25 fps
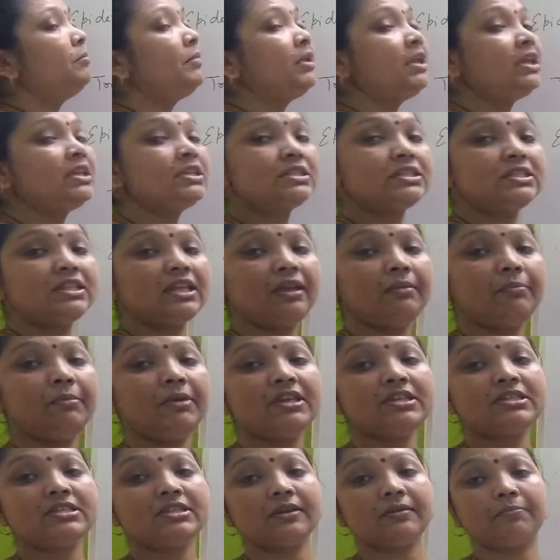Means they
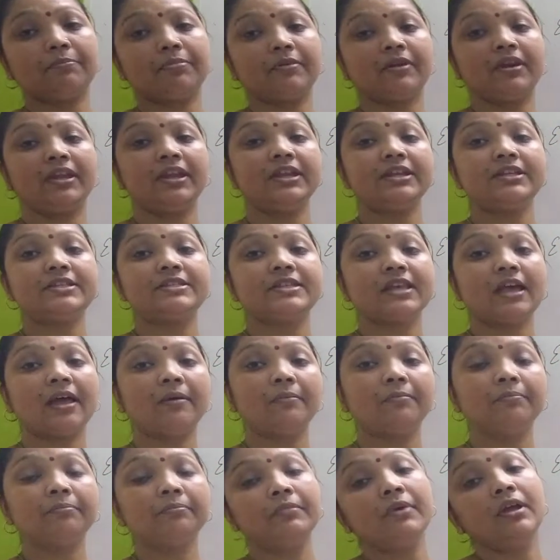may secrete
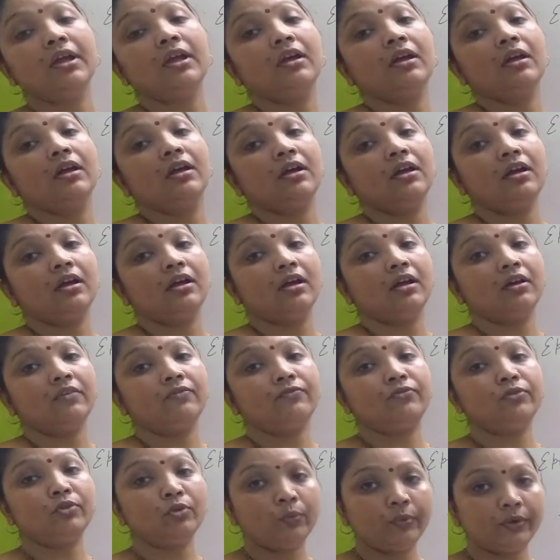some
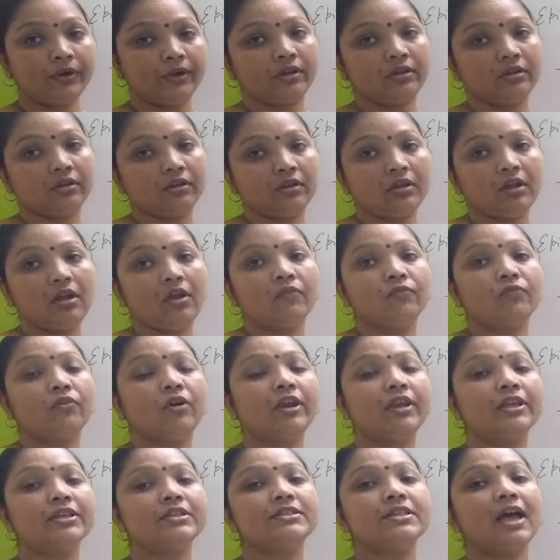fluid.
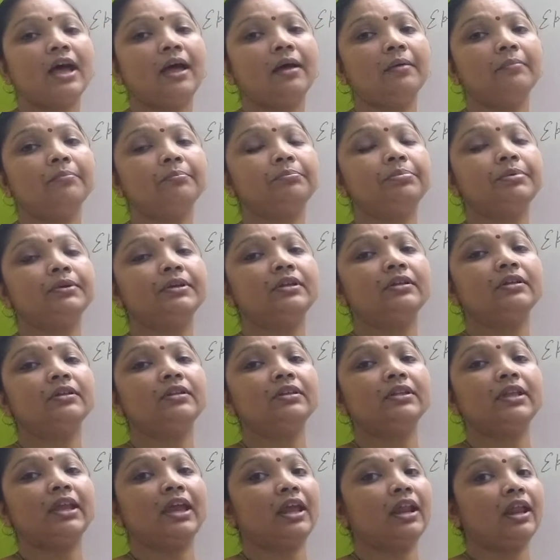For
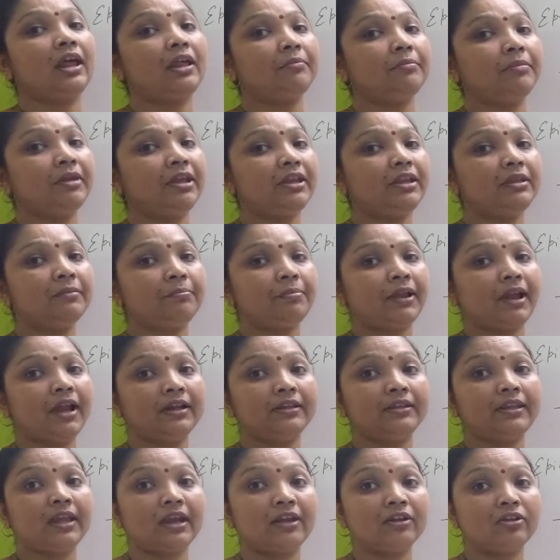example, there are many
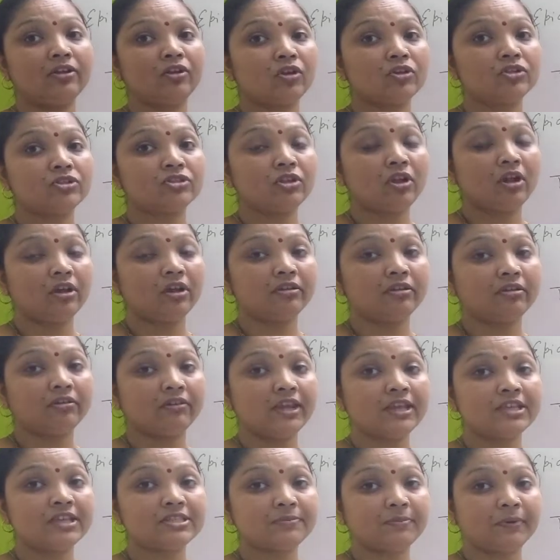plants that does not
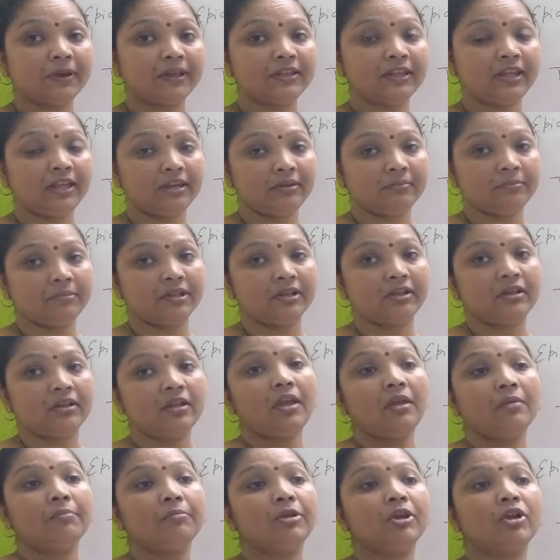grazed by the animal
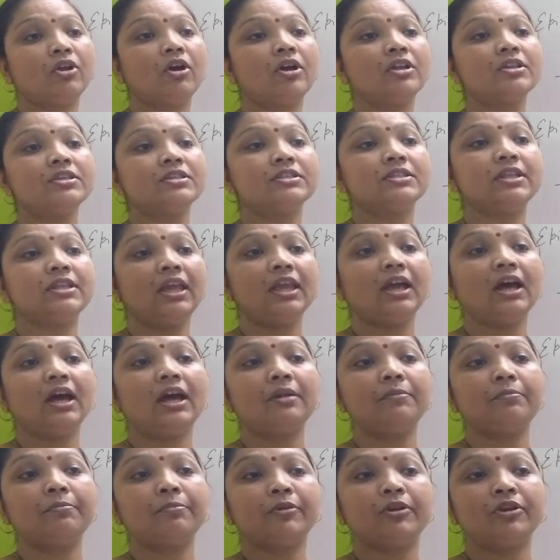because they
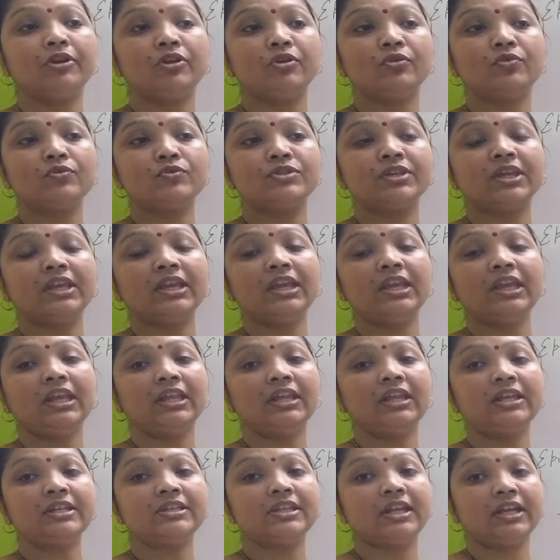are producing
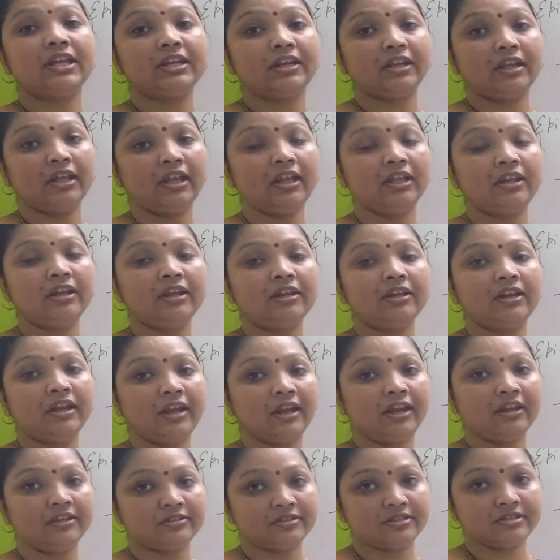
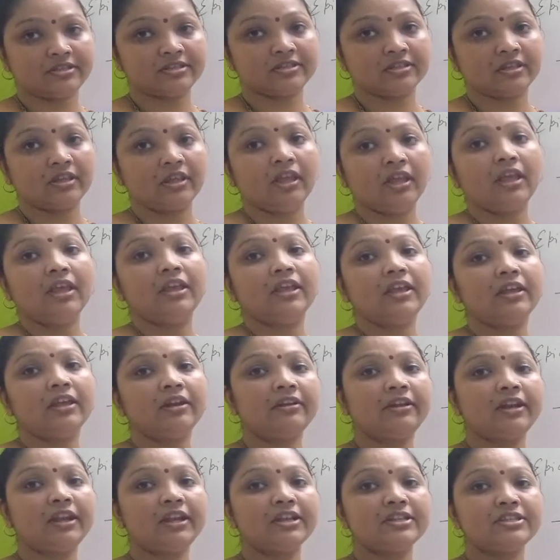irritants.
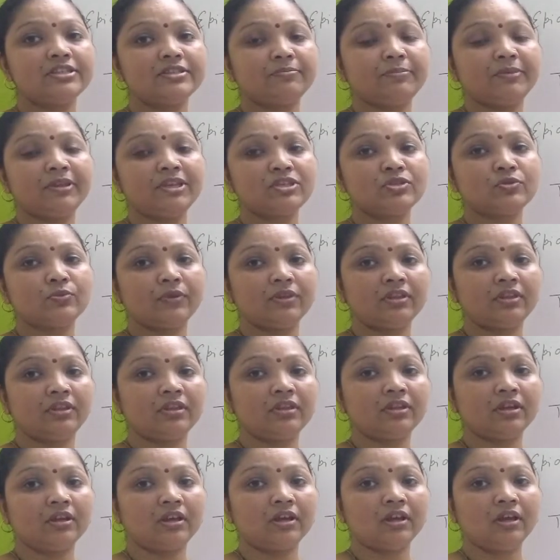Irritants means
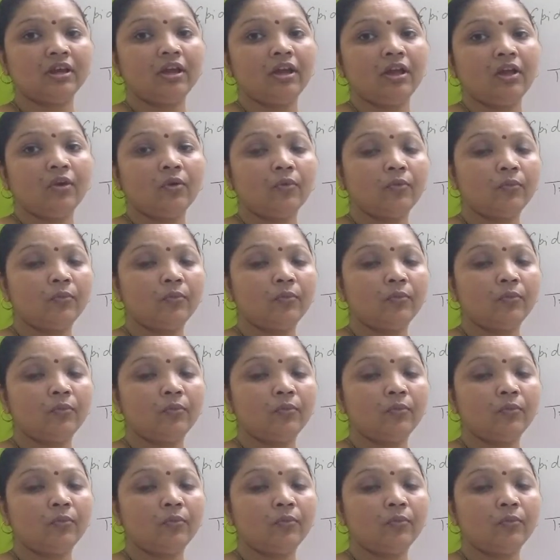when the